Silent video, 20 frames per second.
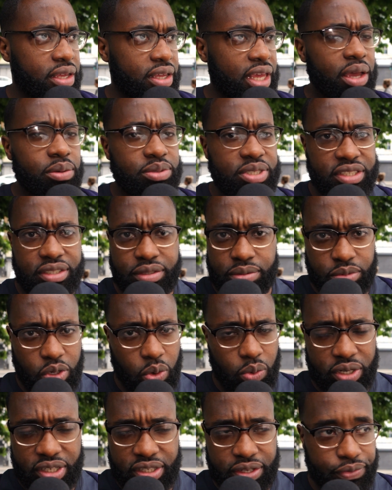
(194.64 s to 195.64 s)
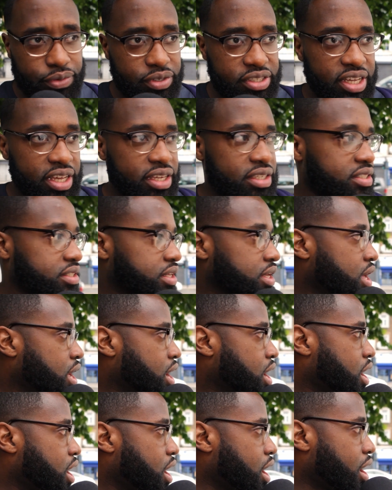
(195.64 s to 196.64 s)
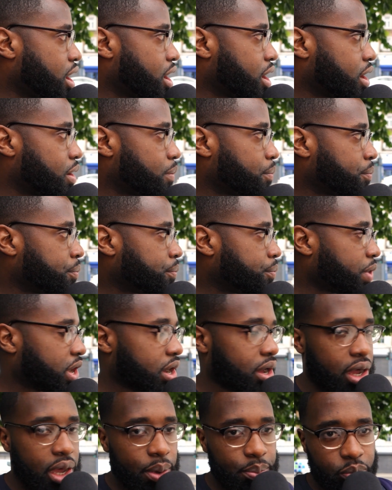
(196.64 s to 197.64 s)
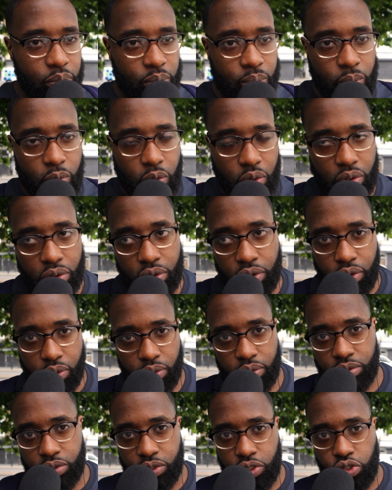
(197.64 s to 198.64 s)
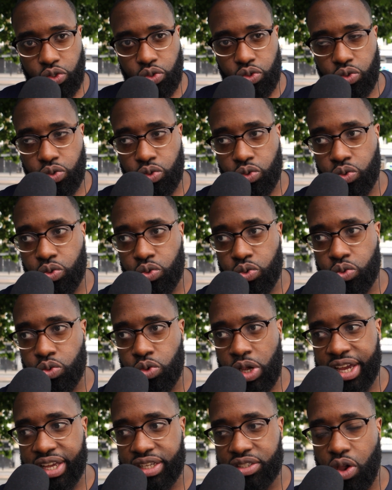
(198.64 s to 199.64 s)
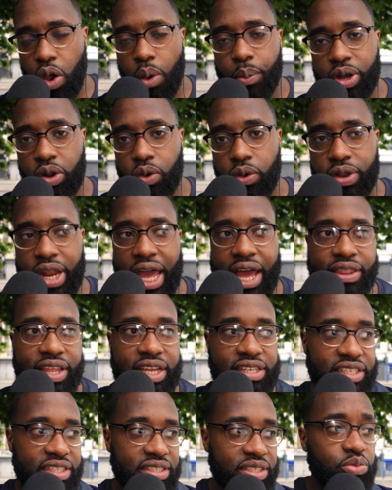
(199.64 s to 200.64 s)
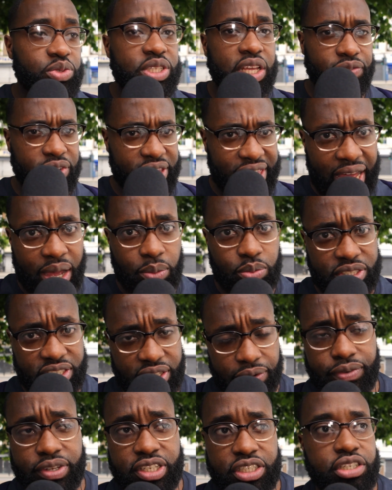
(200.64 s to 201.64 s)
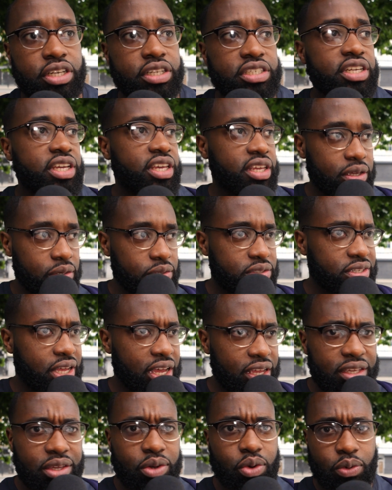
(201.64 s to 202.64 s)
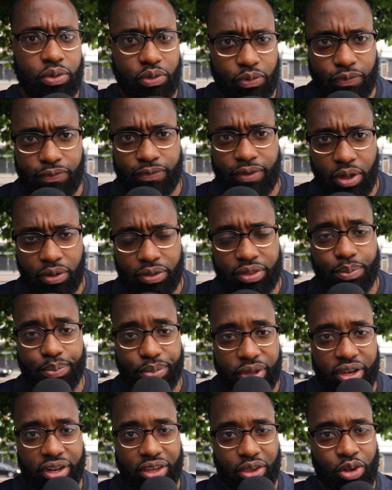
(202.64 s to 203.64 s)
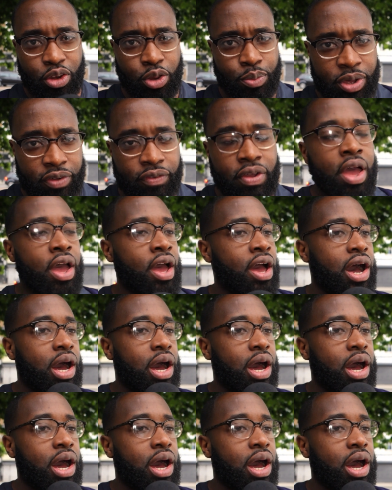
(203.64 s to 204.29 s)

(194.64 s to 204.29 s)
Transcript: yeah, it was totally different taste. Um, but I'm not going to, I guess, comment on how that tasted. But that was definitely jerk chicken because, like, you know, you felt the burning in your mouth.